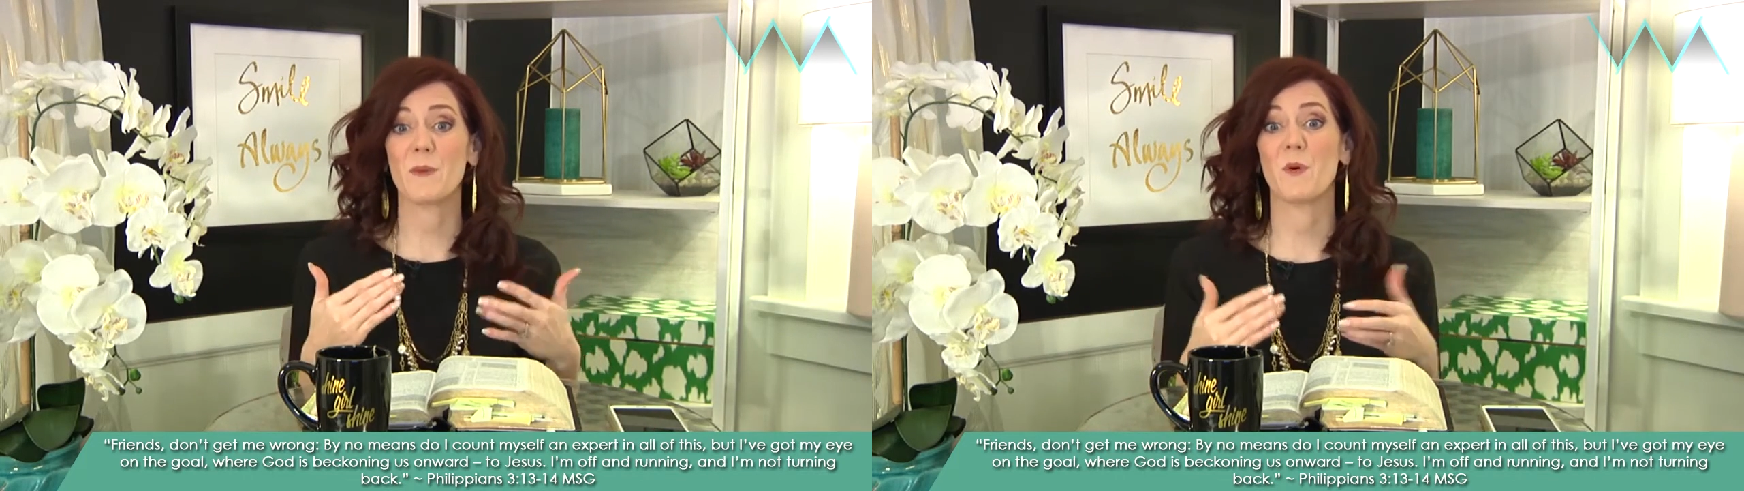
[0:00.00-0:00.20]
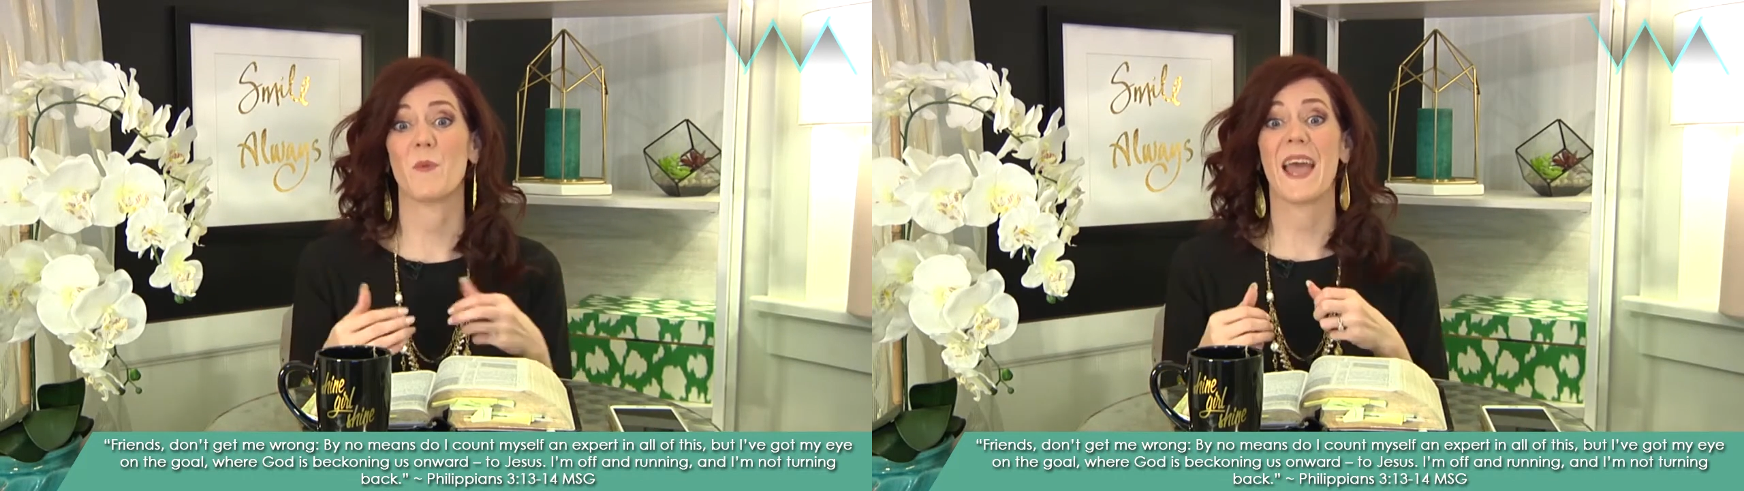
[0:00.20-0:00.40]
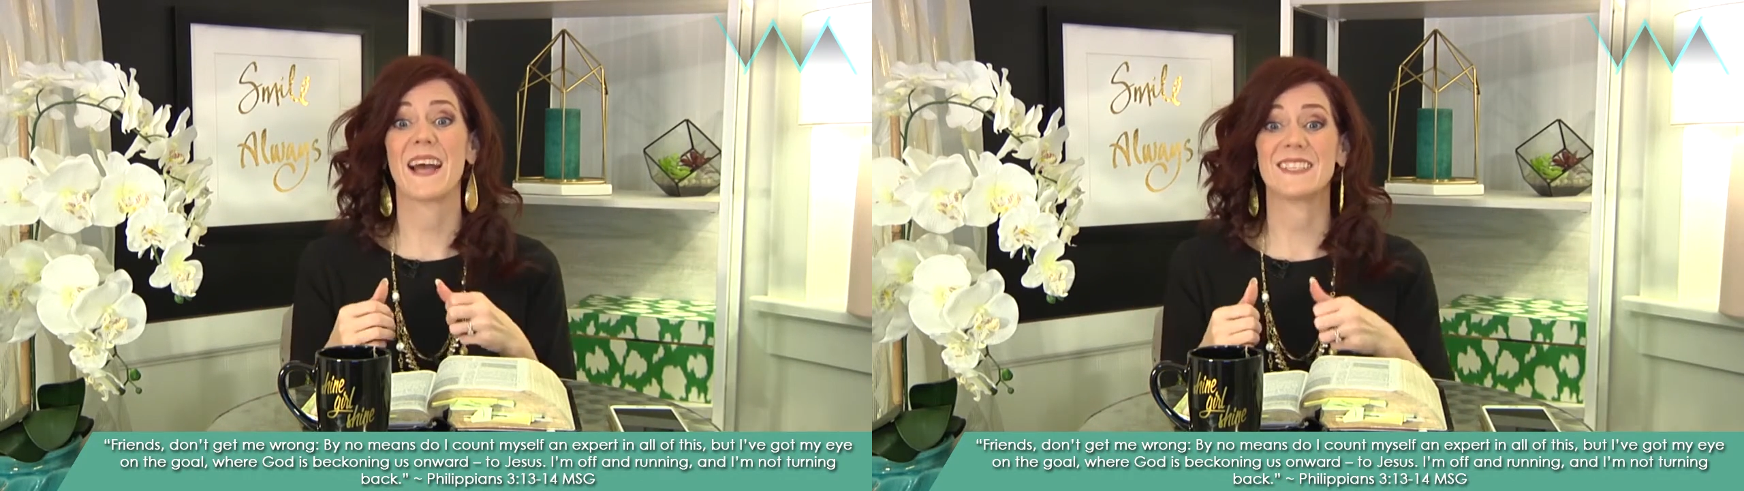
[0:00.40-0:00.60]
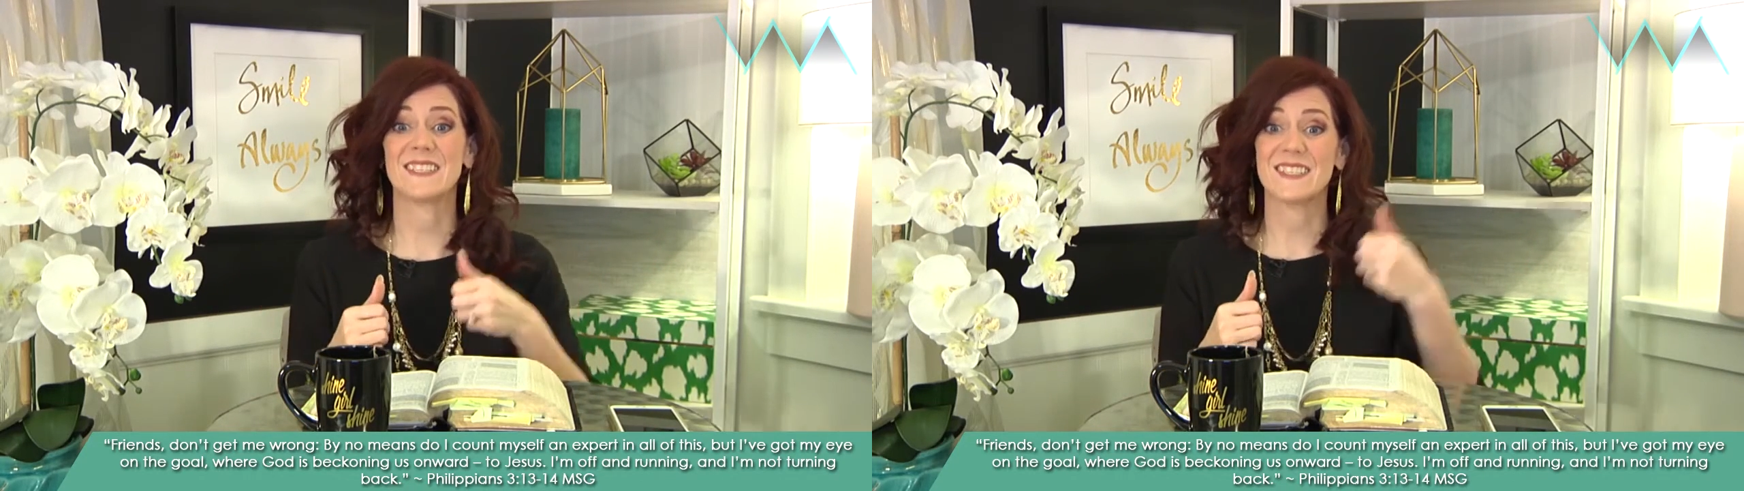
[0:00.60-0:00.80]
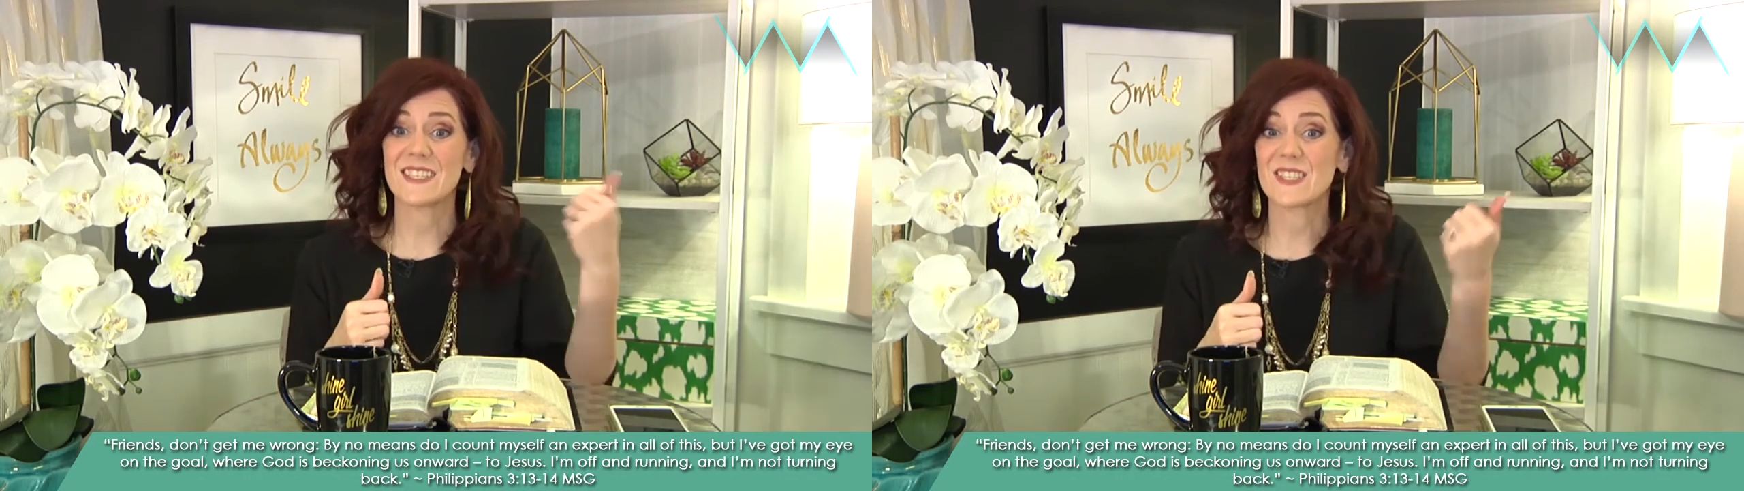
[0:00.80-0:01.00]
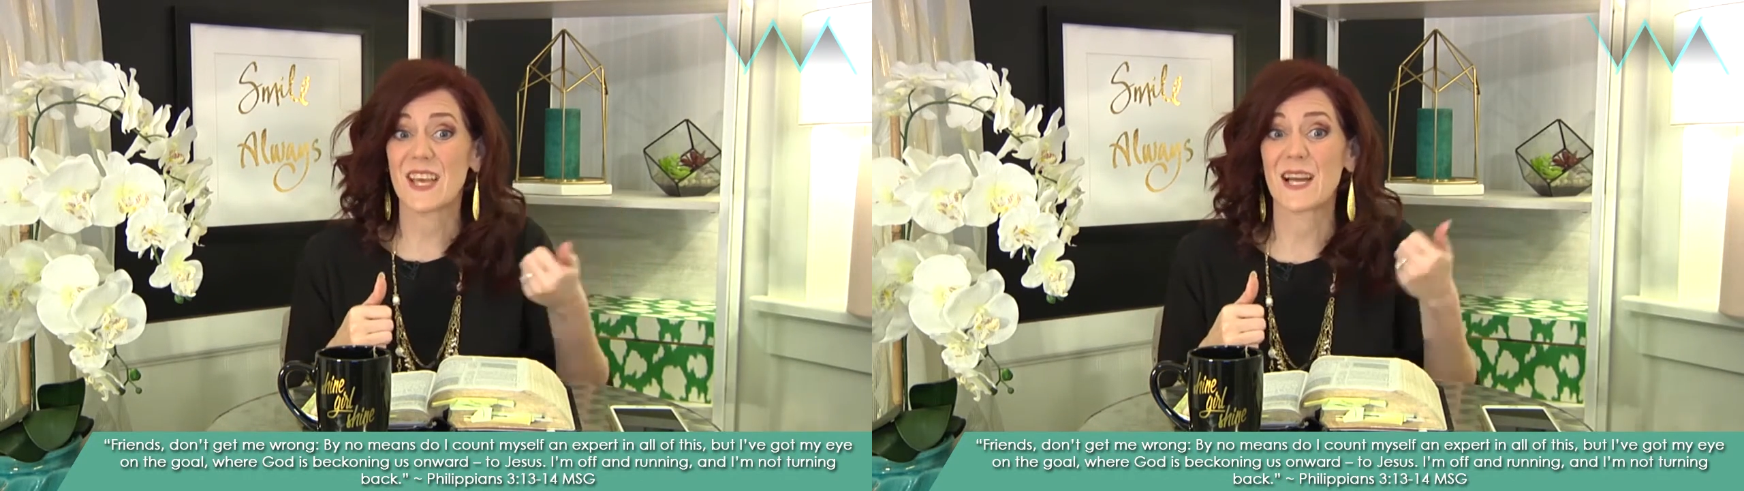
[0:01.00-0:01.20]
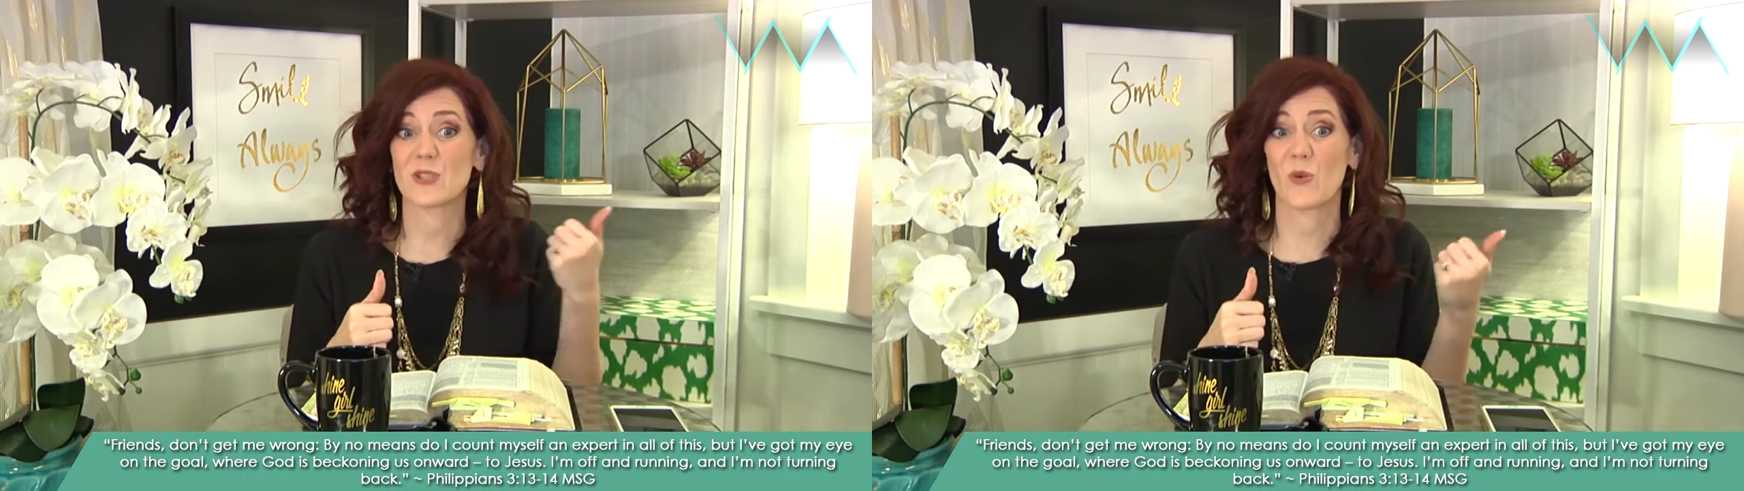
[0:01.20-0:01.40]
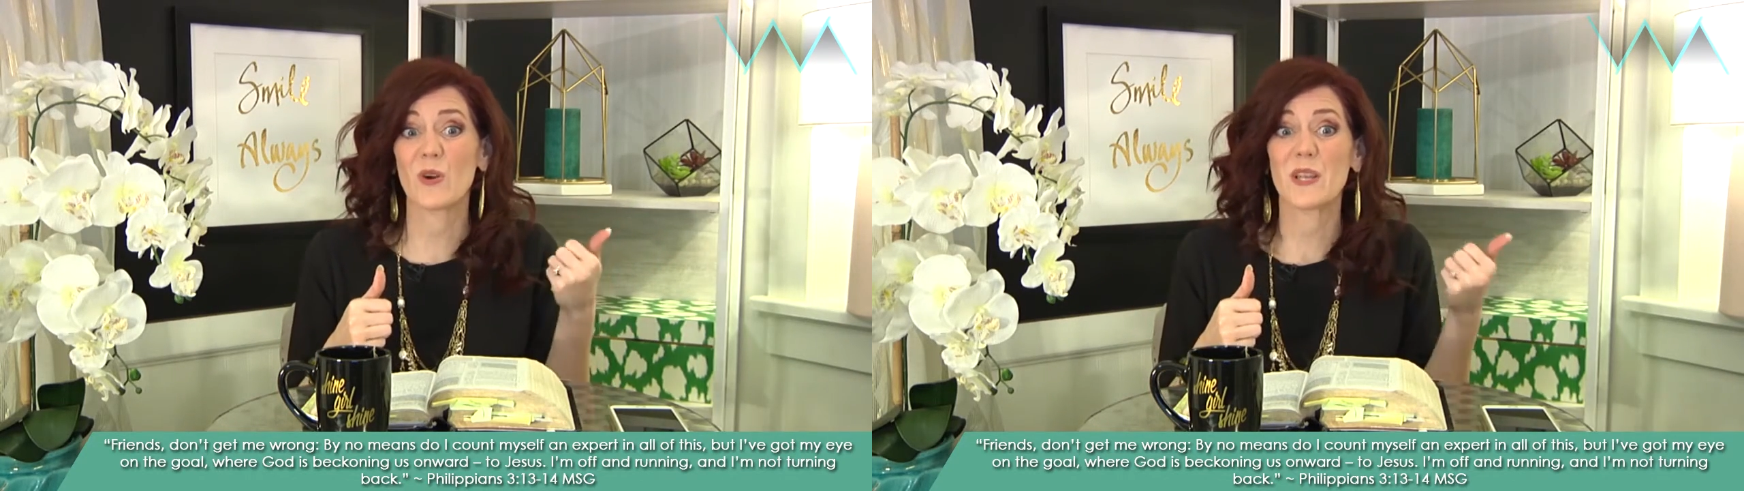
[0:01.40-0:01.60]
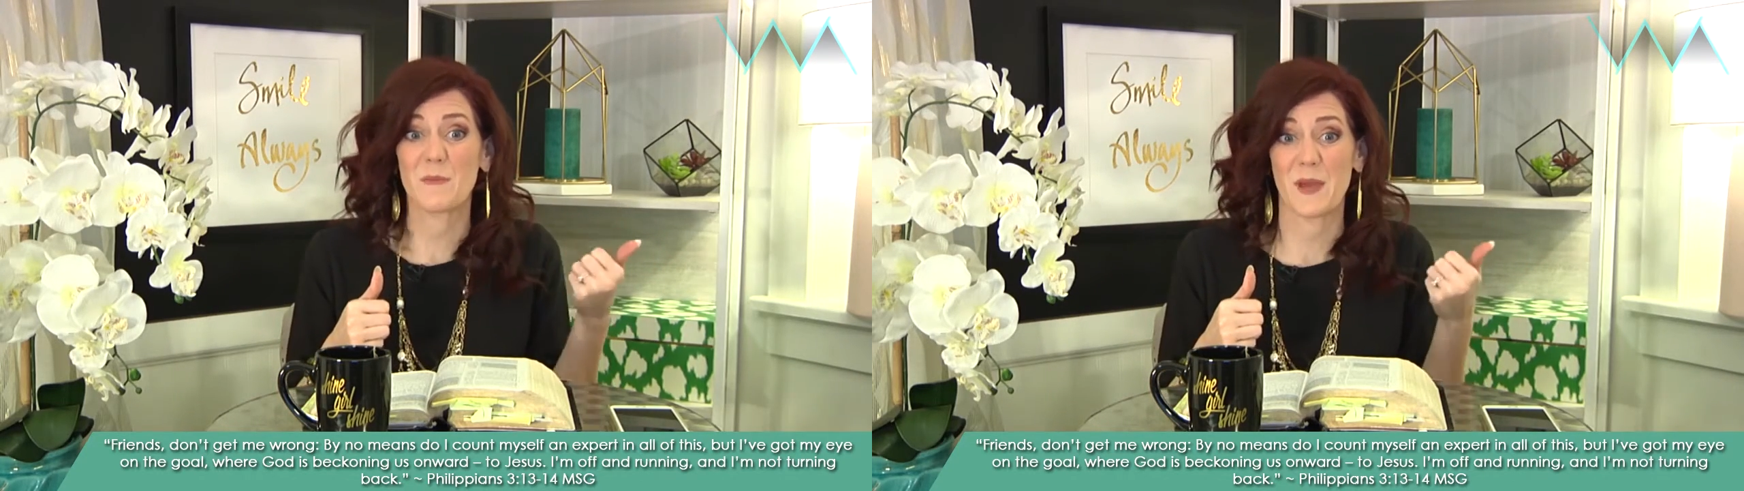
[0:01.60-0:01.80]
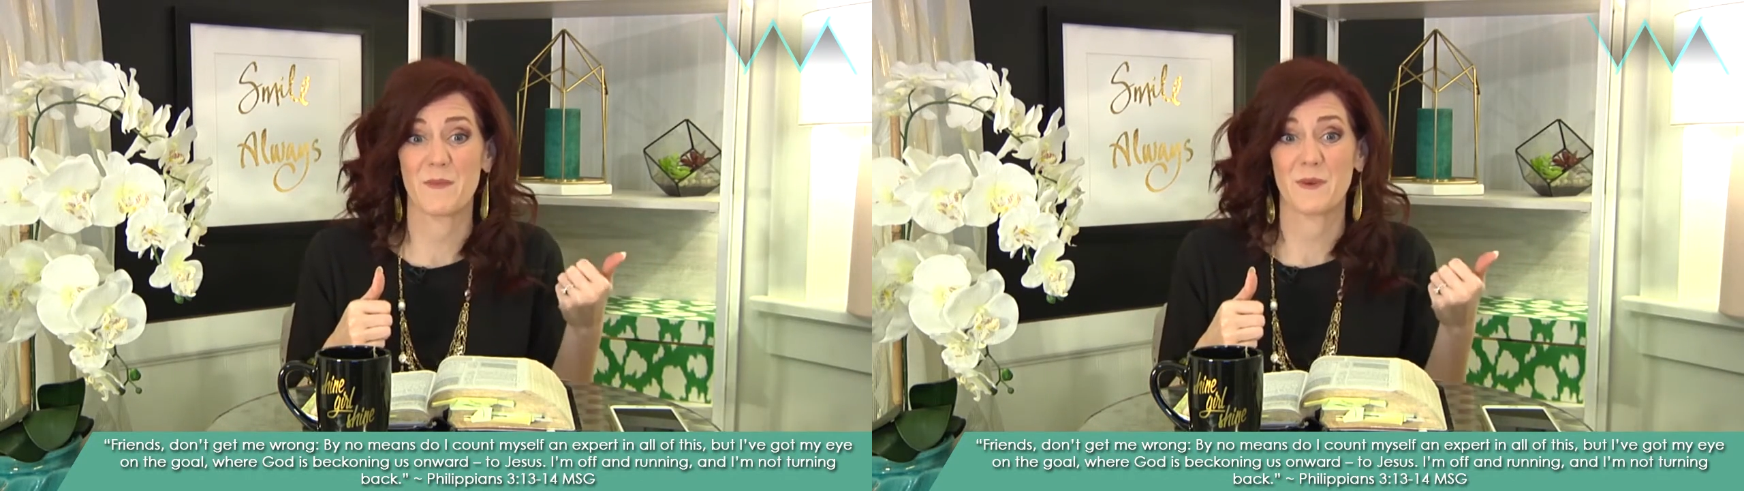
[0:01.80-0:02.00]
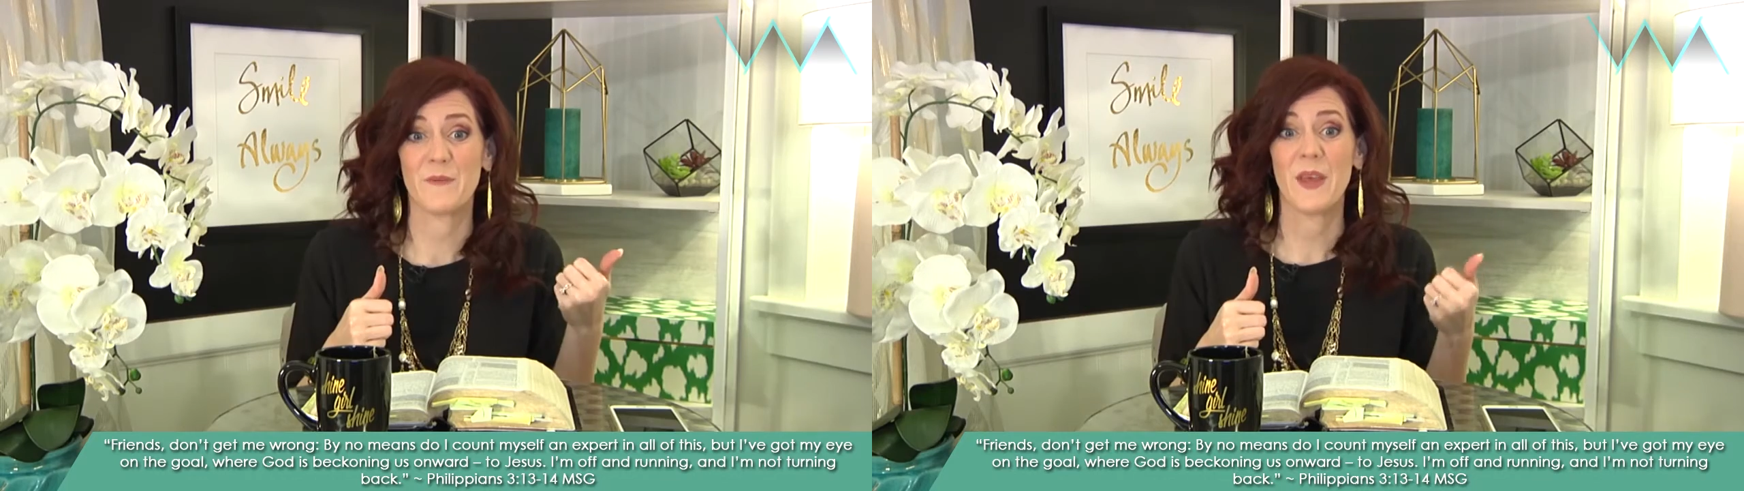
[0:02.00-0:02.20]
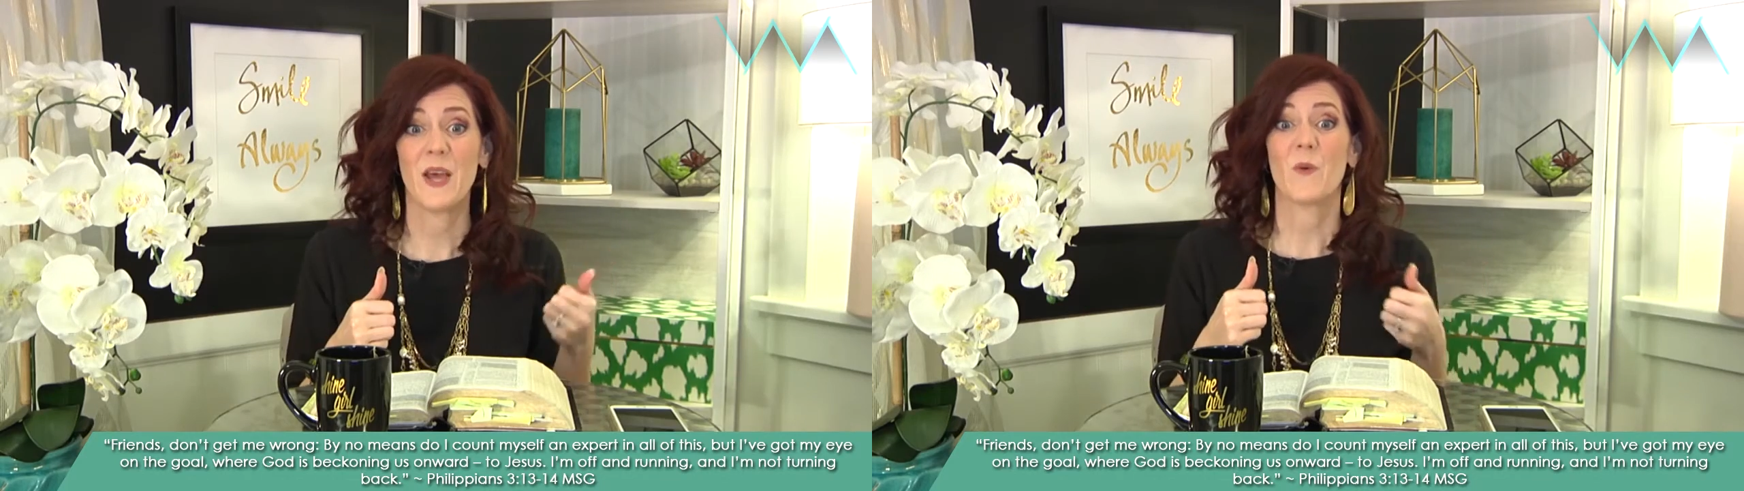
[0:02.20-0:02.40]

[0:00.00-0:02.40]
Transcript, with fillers: but we had to ditch that toilet paper.